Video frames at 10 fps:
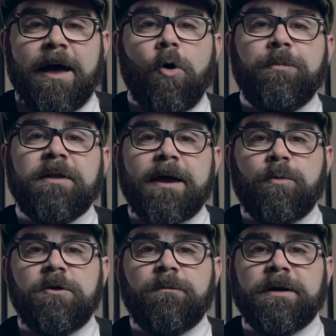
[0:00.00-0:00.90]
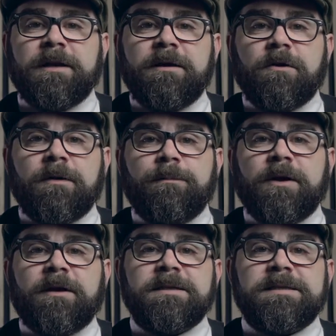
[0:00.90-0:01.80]
hope you like what you've been hearing,
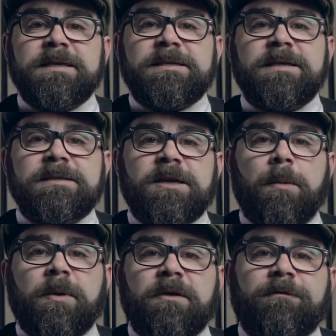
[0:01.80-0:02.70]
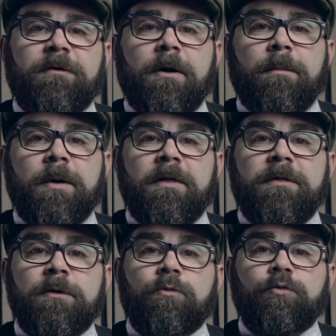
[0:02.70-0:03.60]
because this is coming from
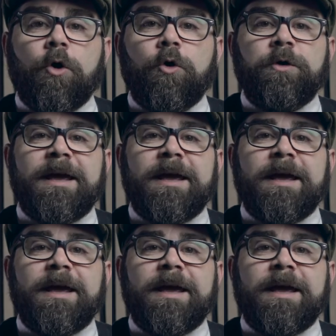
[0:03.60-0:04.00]
the Rode